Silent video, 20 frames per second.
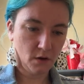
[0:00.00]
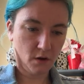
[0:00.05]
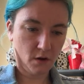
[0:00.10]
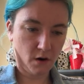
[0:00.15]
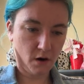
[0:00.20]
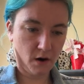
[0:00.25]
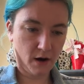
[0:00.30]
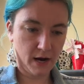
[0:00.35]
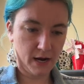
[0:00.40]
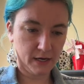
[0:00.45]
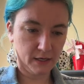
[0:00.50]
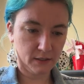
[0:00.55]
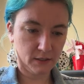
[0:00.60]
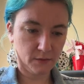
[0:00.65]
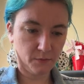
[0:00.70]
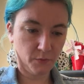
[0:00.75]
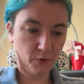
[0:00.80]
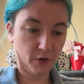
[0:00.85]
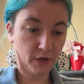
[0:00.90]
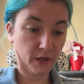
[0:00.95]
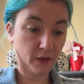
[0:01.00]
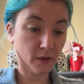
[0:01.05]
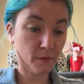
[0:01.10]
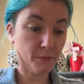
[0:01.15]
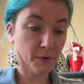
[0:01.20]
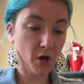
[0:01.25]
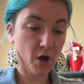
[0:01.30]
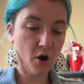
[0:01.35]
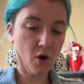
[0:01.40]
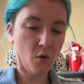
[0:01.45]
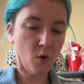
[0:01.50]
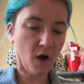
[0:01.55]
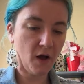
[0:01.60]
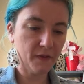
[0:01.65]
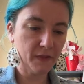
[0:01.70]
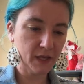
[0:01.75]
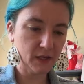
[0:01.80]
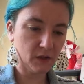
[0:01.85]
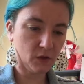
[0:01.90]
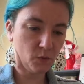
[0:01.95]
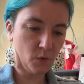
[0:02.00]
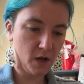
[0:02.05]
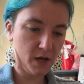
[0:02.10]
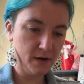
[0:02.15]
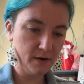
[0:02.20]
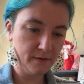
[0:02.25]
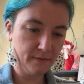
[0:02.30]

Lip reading: All right, putting the bow on this one.